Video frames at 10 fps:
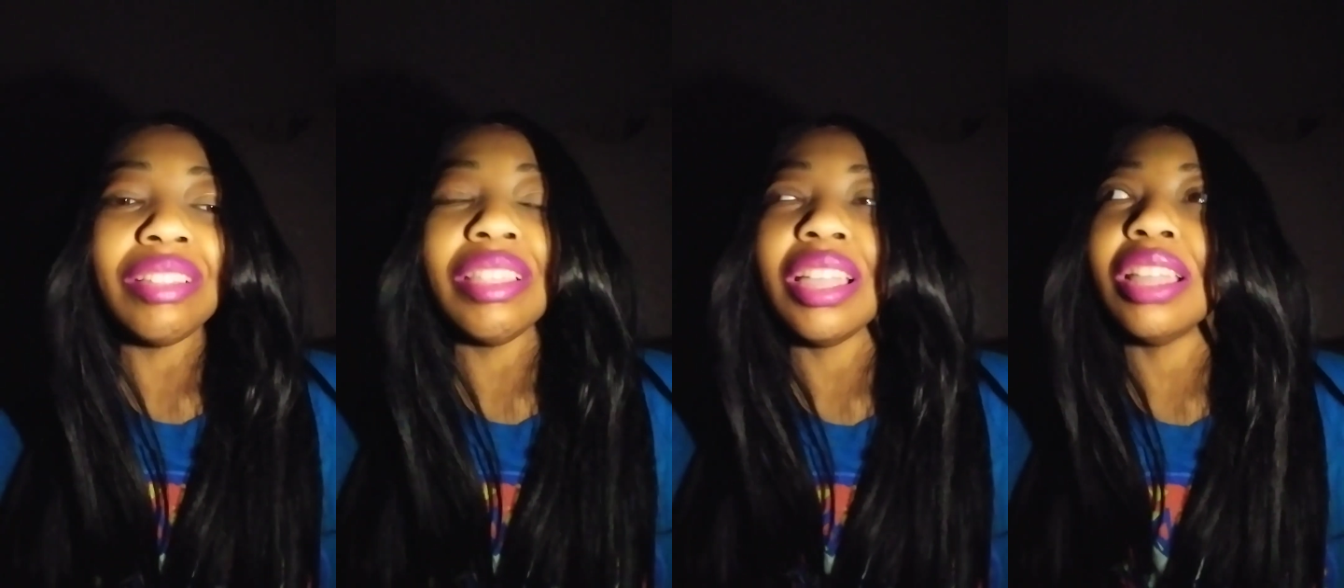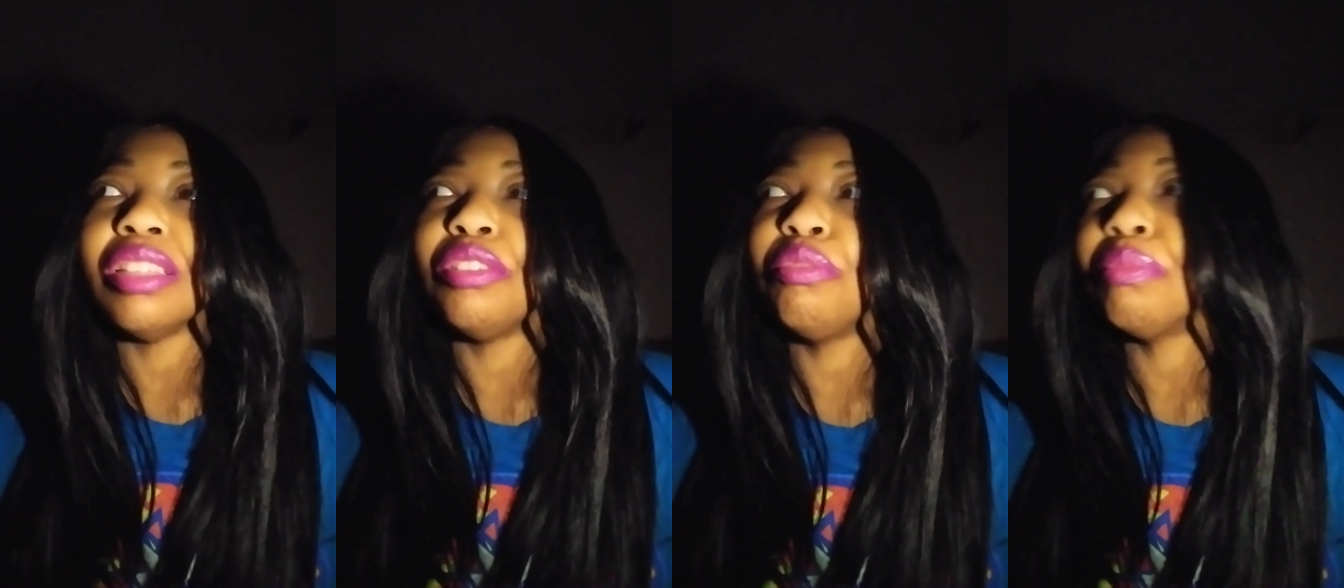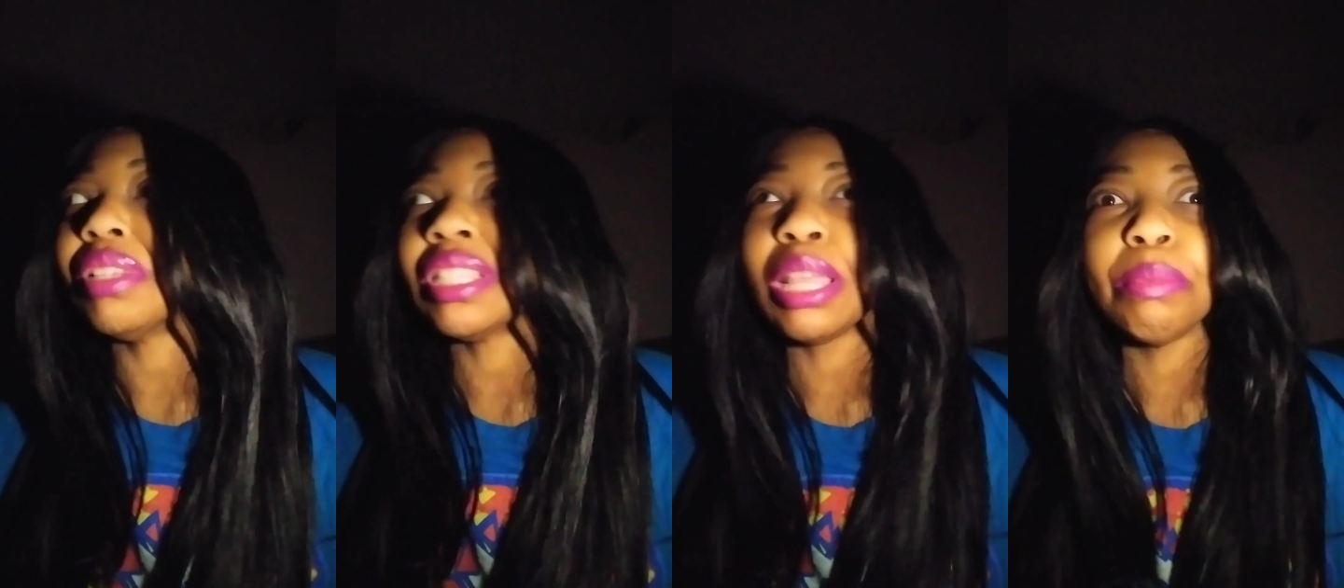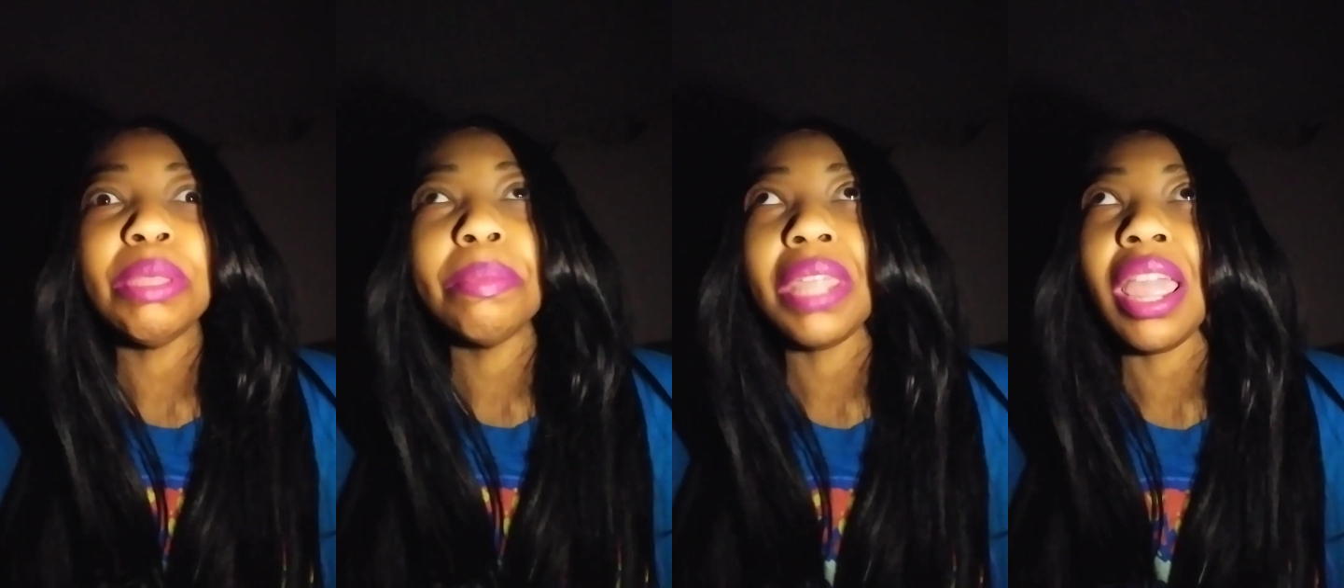then you must not
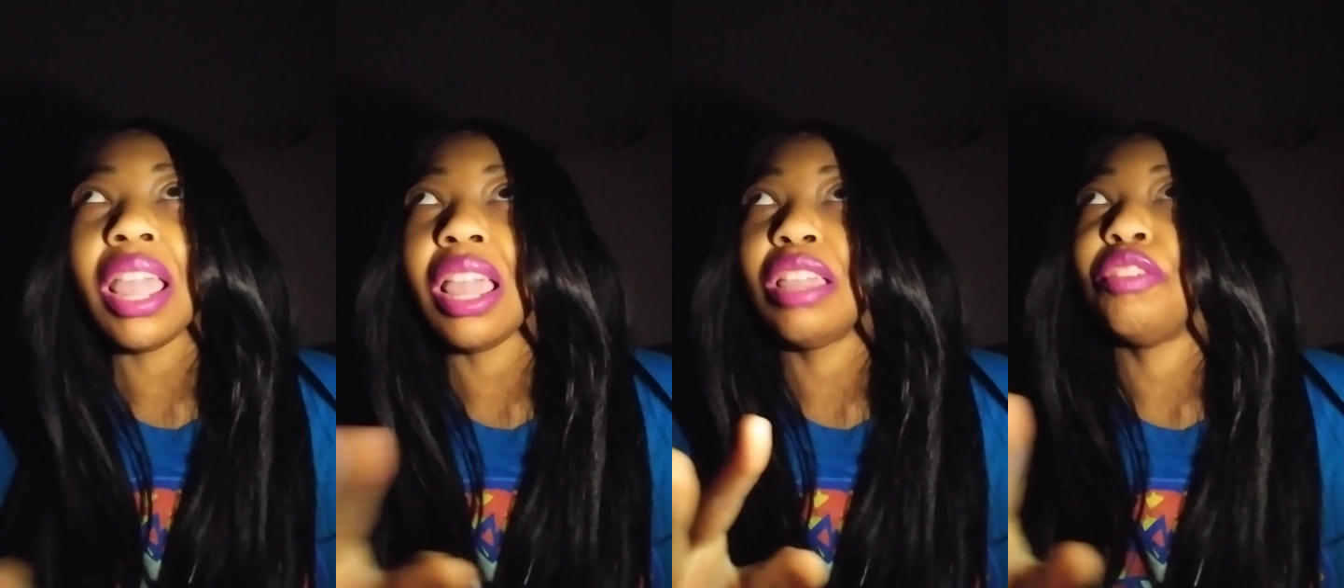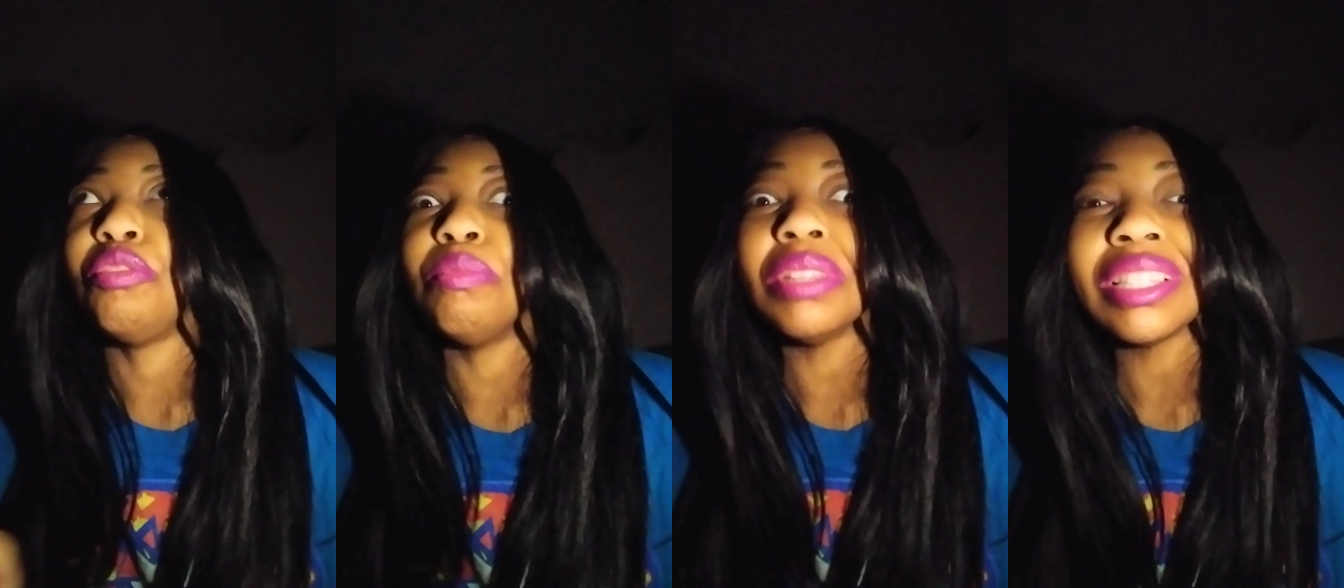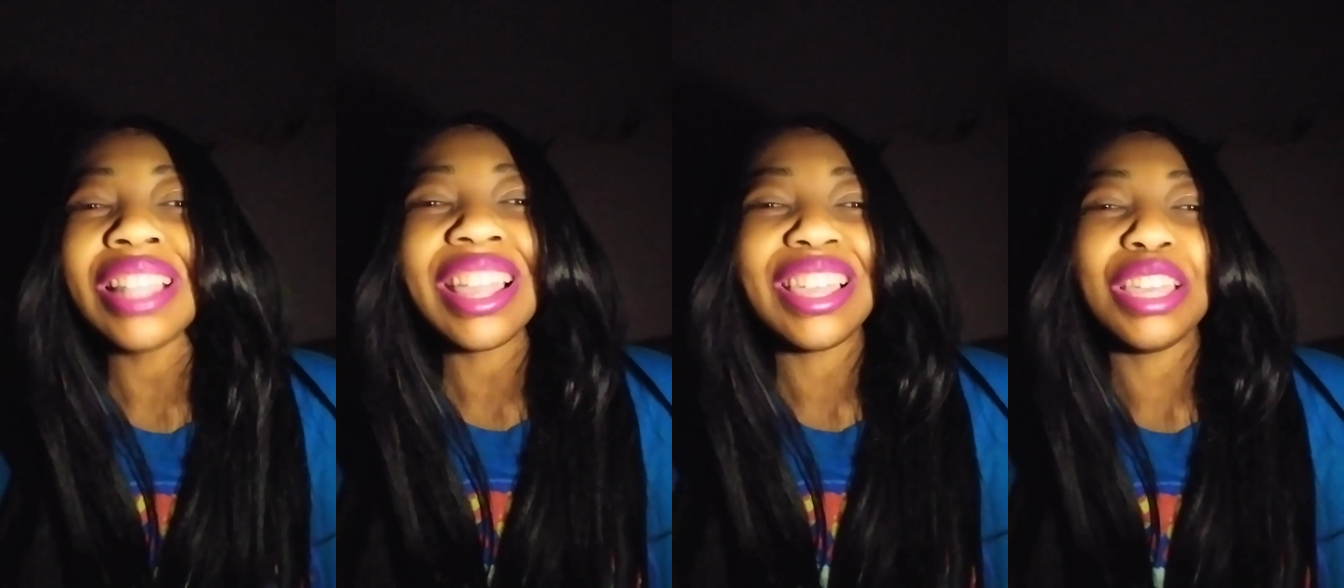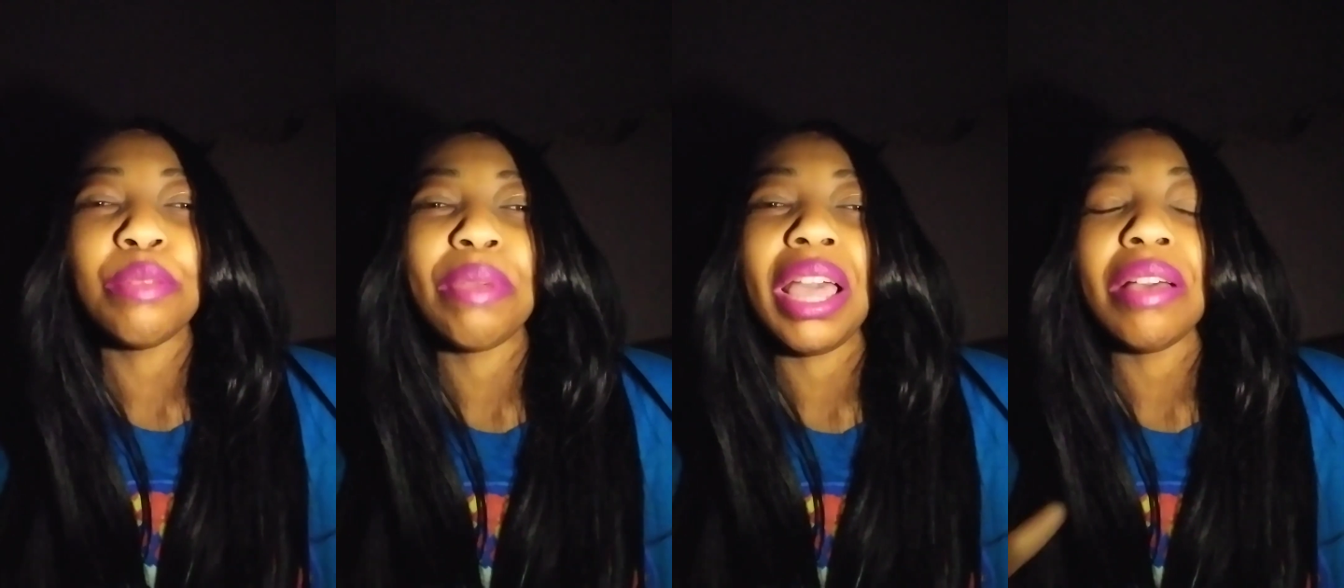be black and you must not
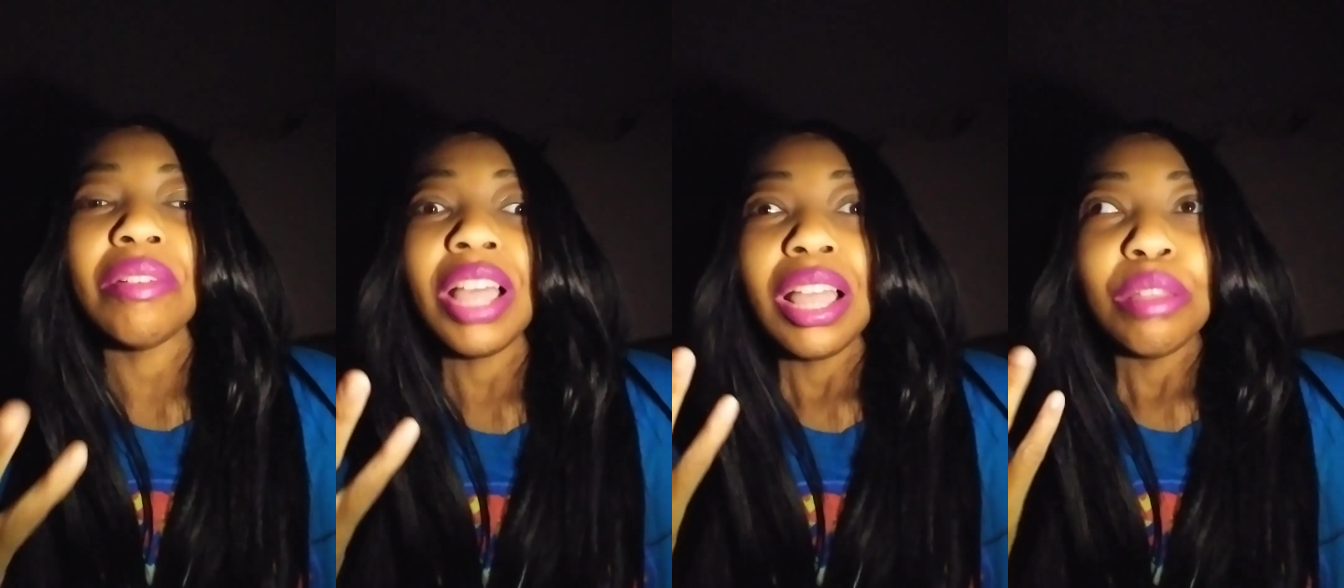care about